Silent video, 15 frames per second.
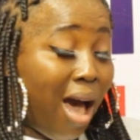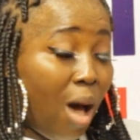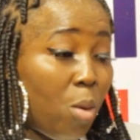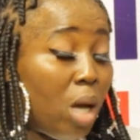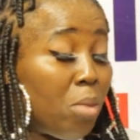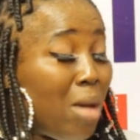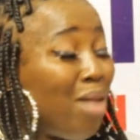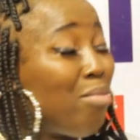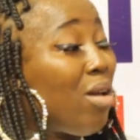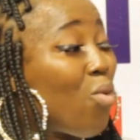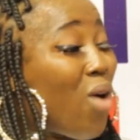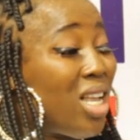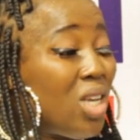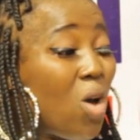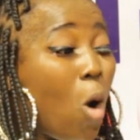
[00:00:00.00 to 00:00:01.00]
our bugbee,
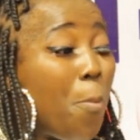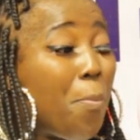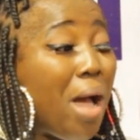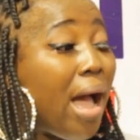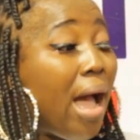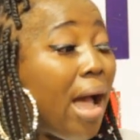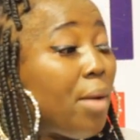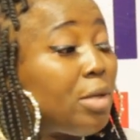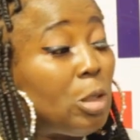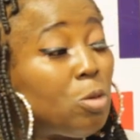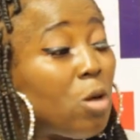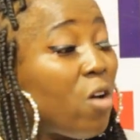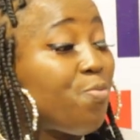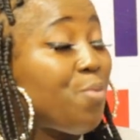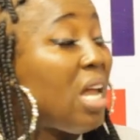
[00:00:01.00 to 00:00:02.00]
what chop,
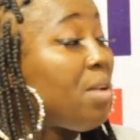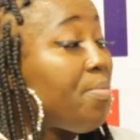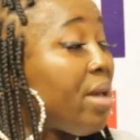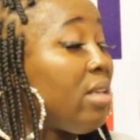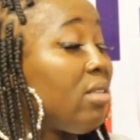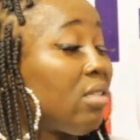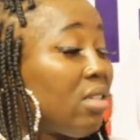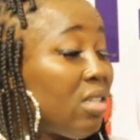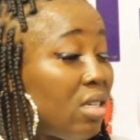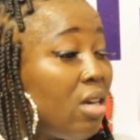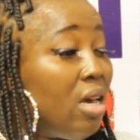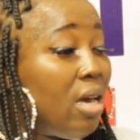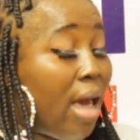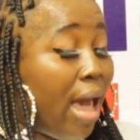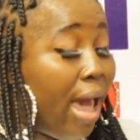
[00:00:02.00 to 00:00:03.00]
super of Parliament.
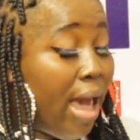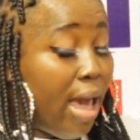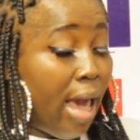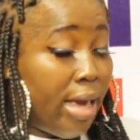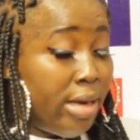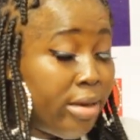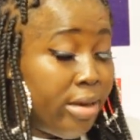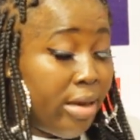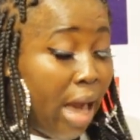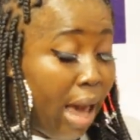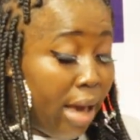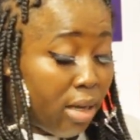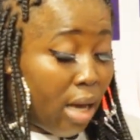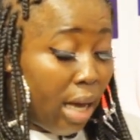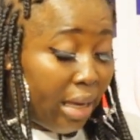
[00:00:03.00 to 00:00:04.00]

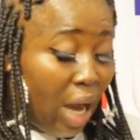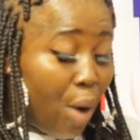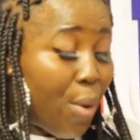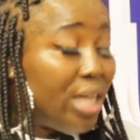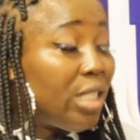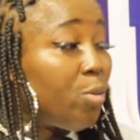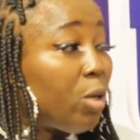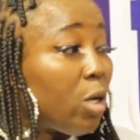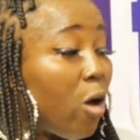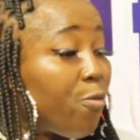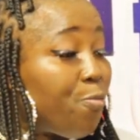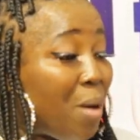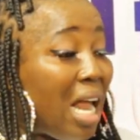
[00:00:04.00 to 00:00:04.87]
Current Speaker of